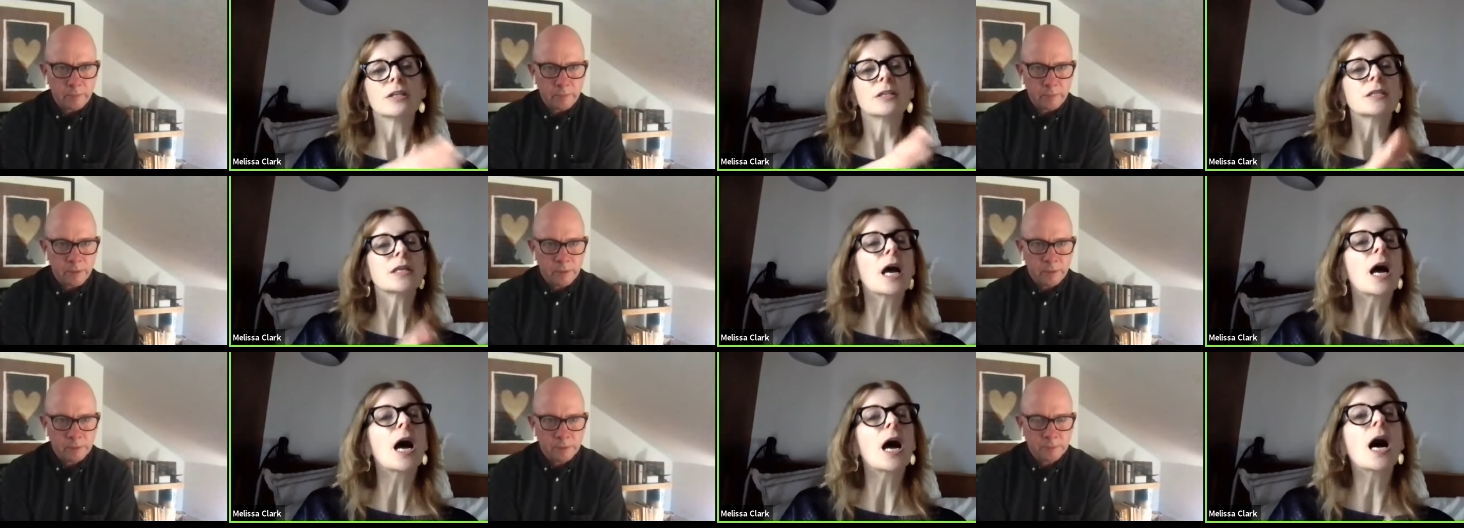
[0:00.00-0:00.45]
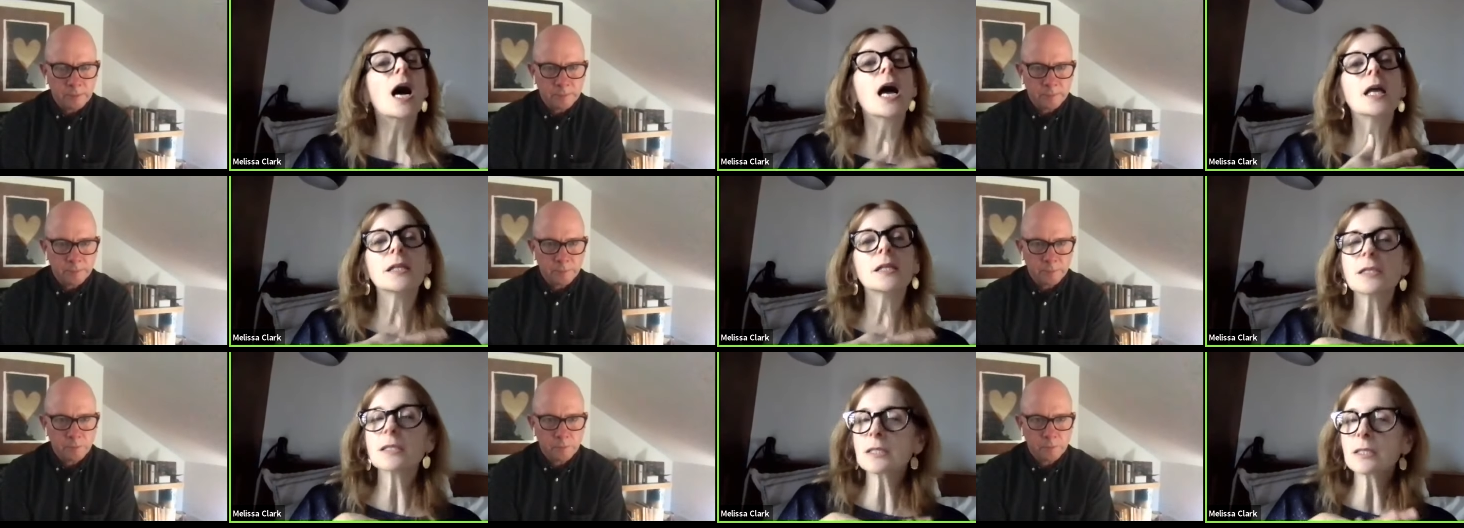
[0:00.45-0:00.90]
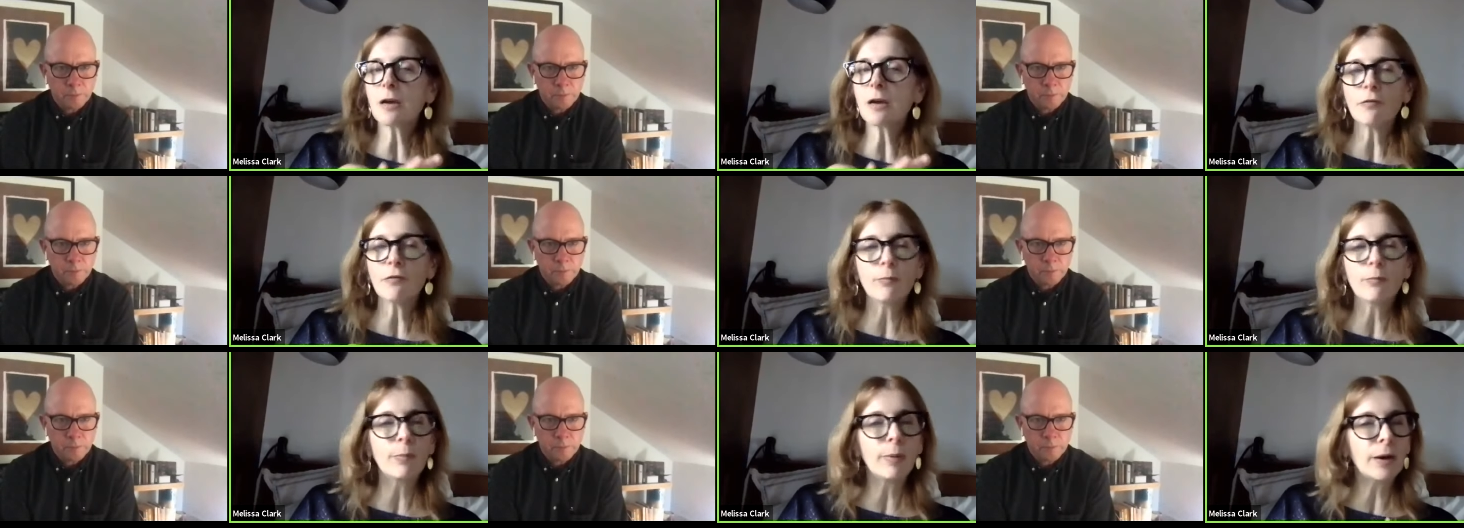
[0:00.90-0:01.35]
Speaker 1: tons
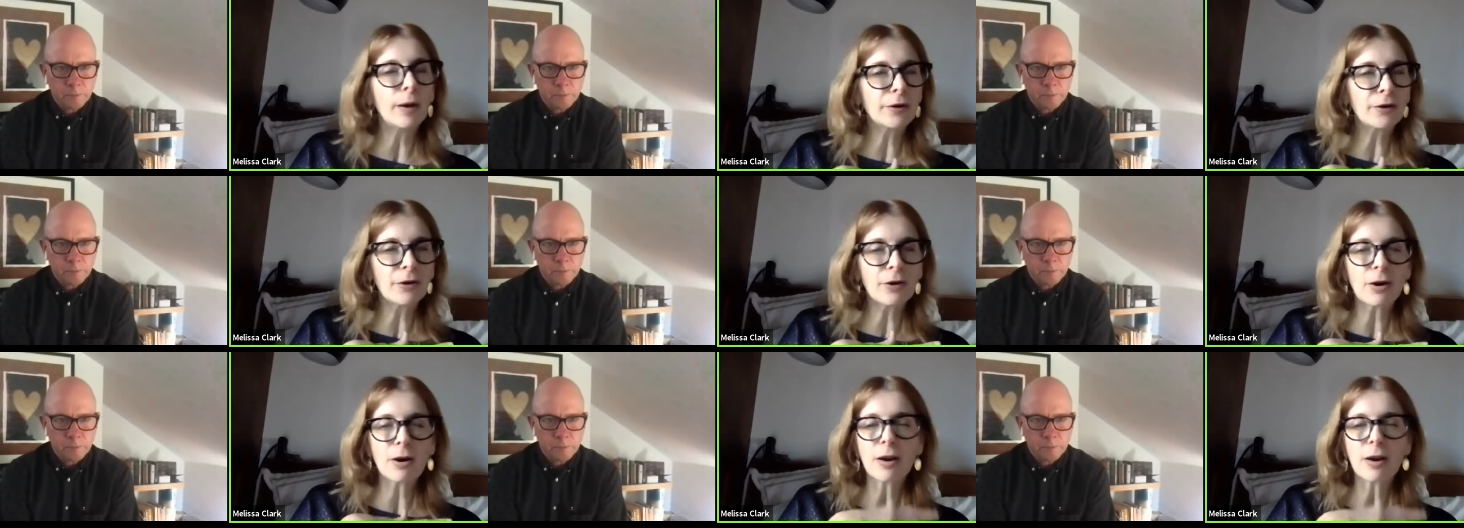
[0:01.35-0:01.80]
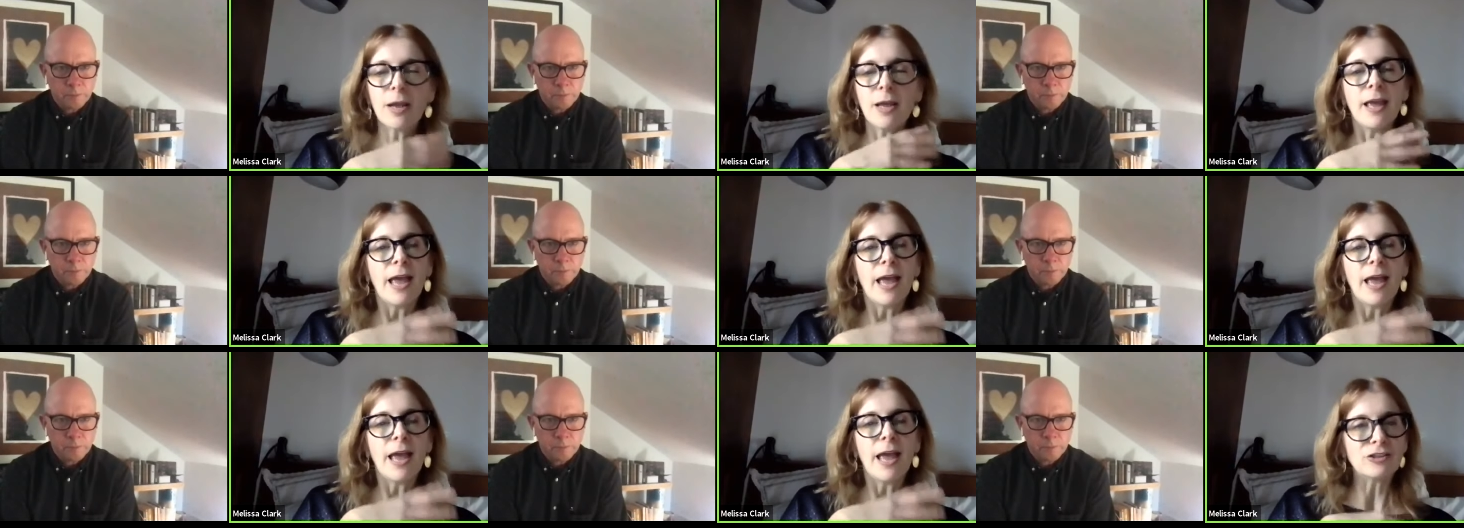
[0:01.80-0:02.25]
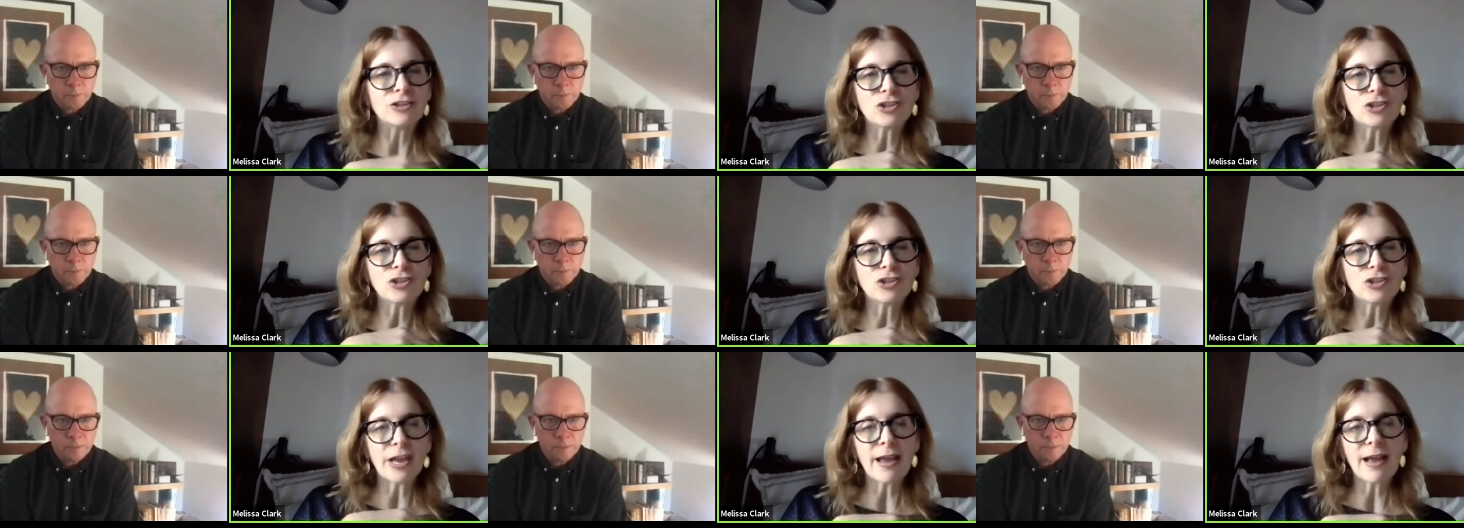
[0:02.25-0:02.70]
of butter and
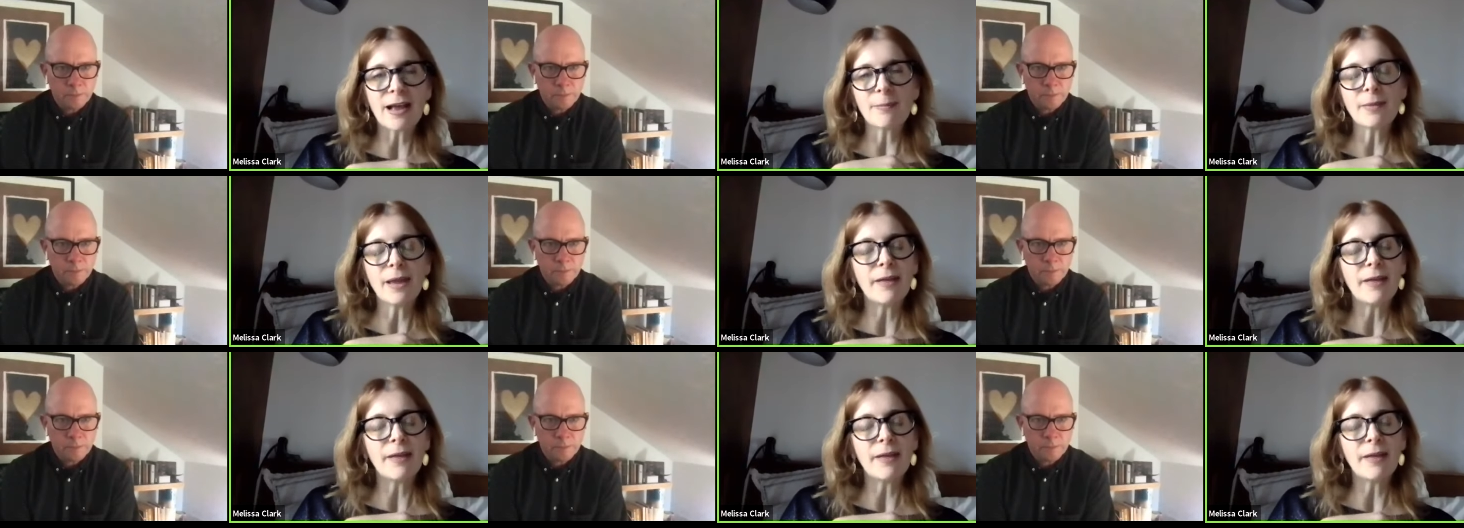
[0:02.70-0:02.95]
jam. And